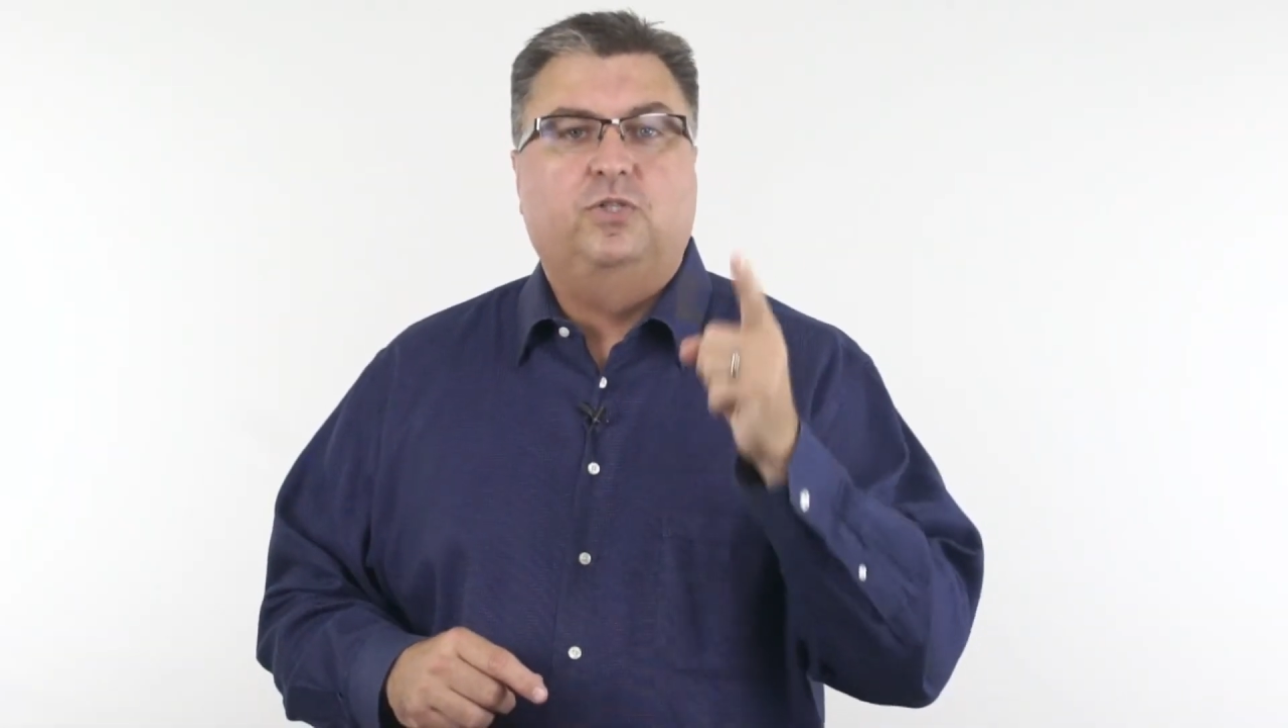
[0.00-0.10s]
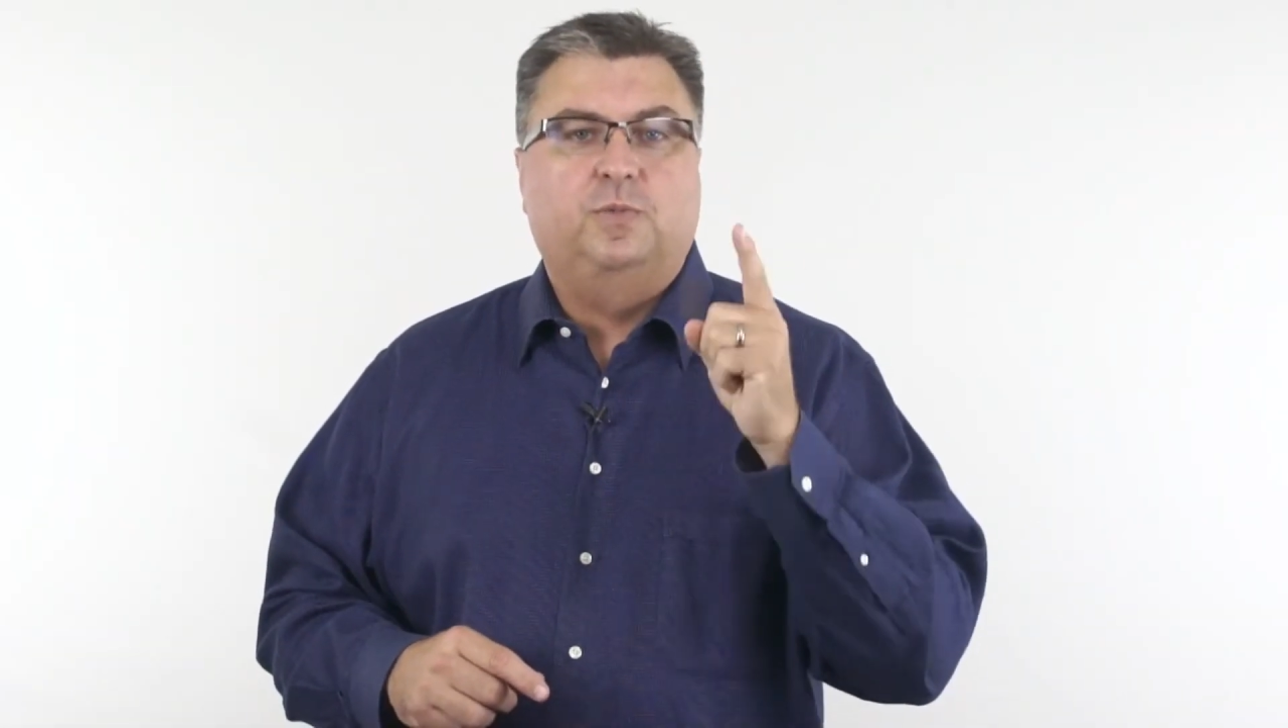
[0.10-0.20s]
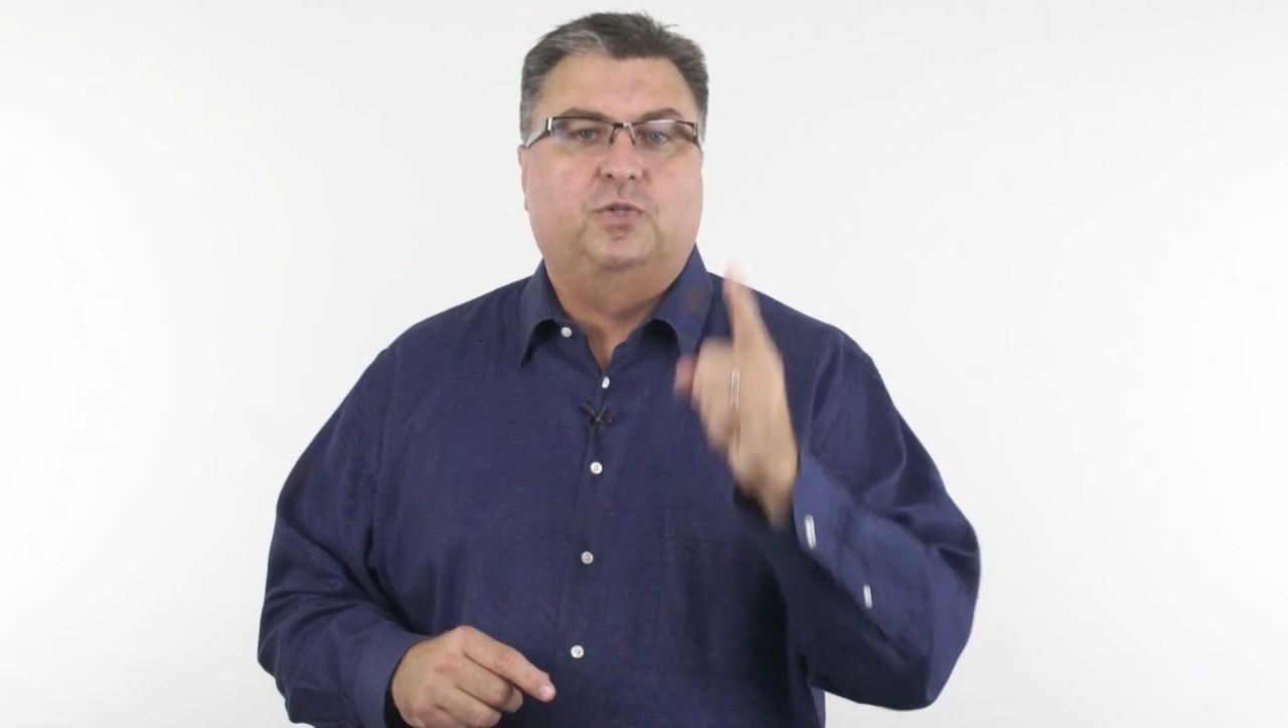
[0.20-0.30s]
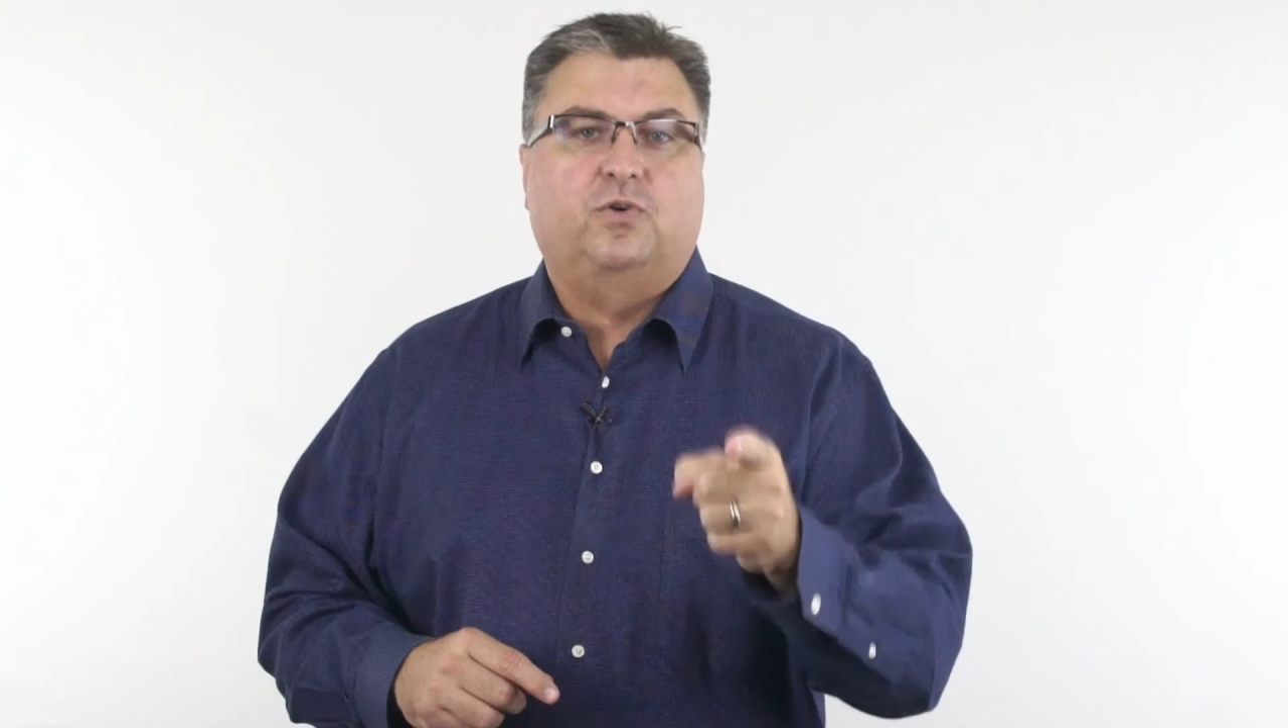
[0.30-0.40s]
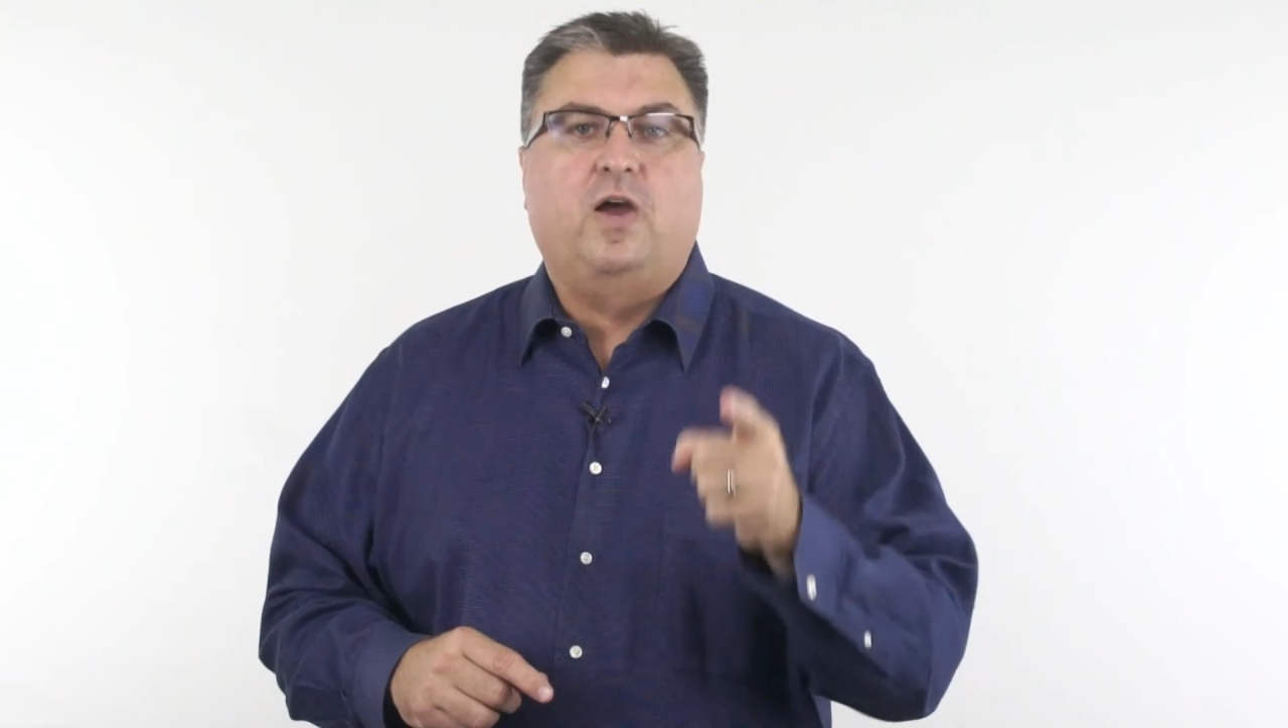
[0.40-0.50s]

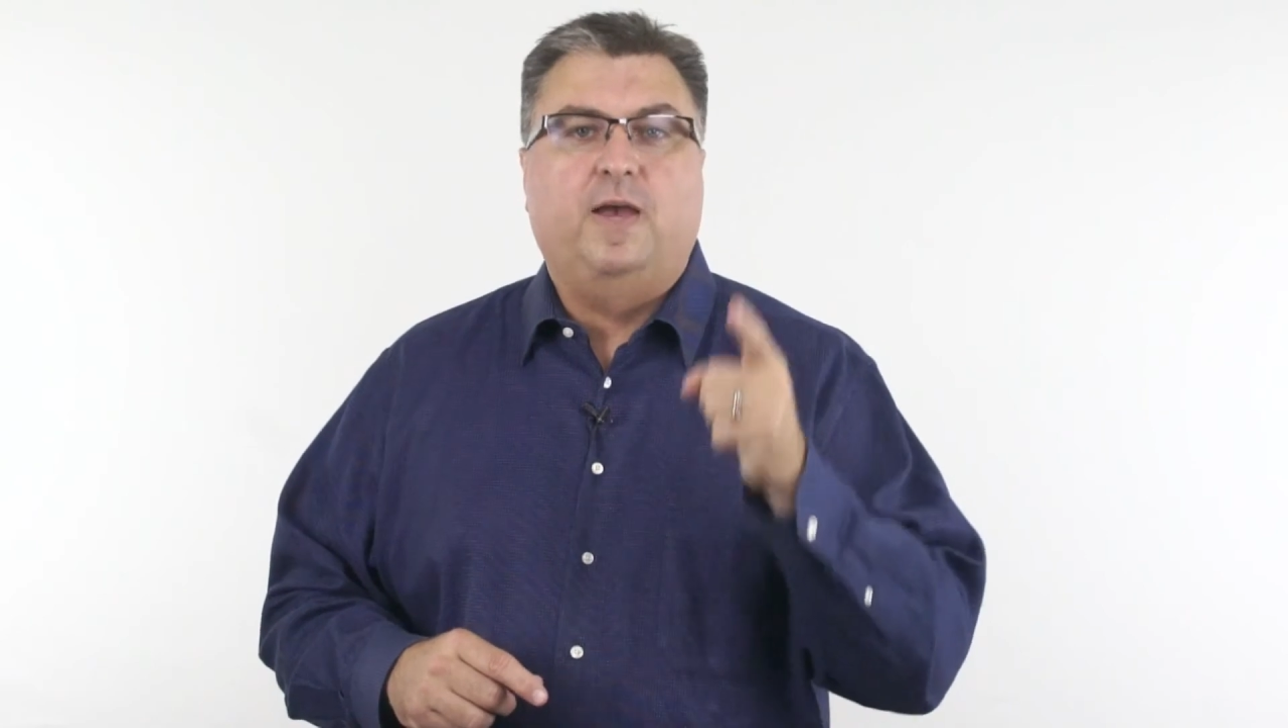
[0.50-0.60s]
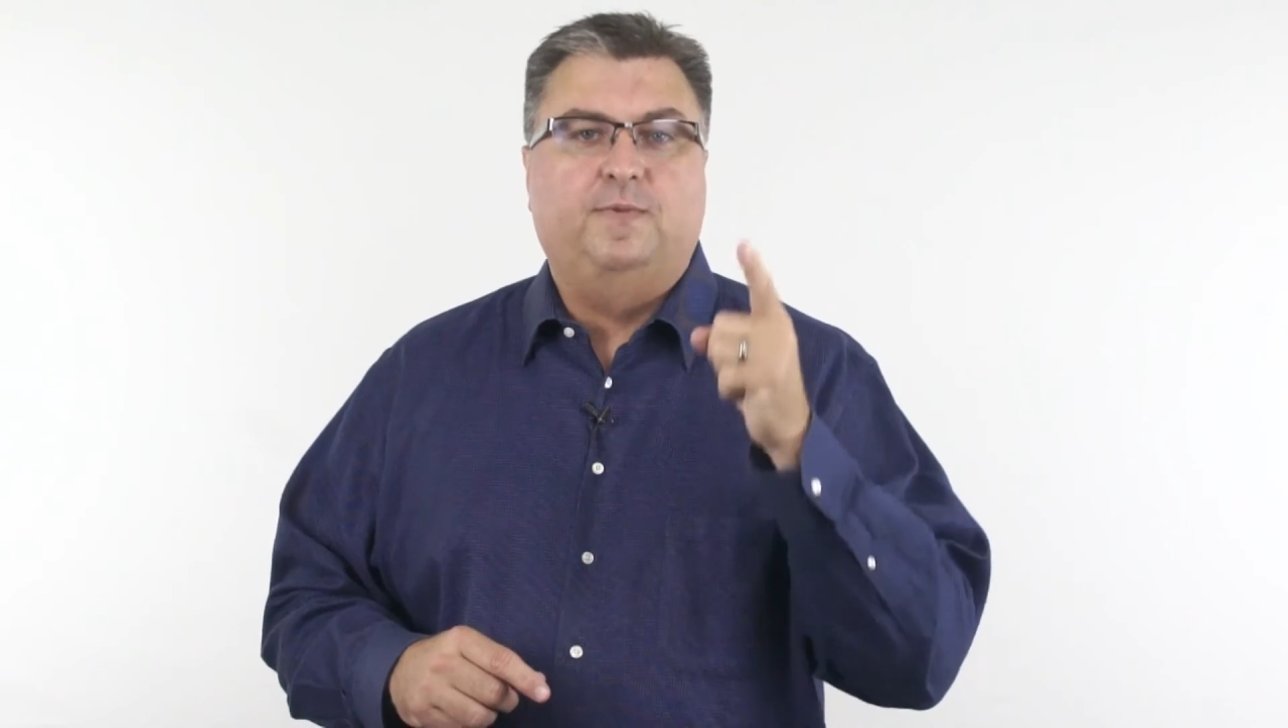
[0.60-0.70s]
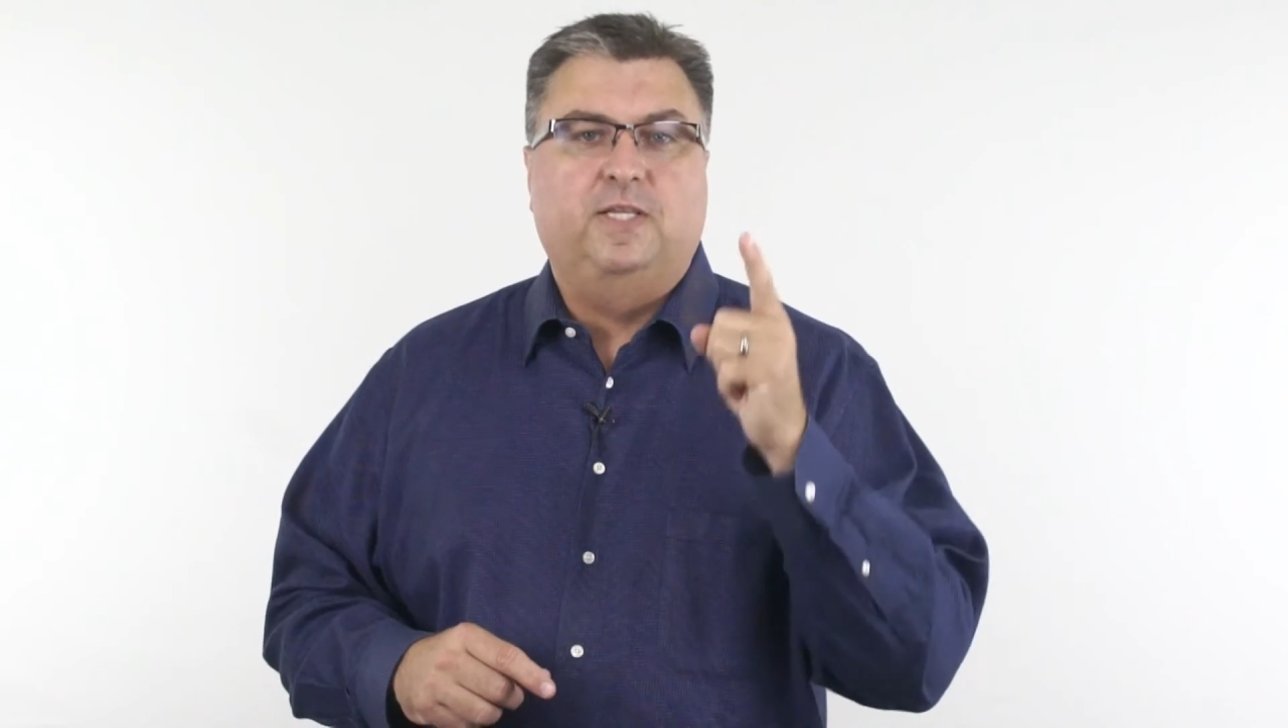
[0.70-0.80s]
subscribe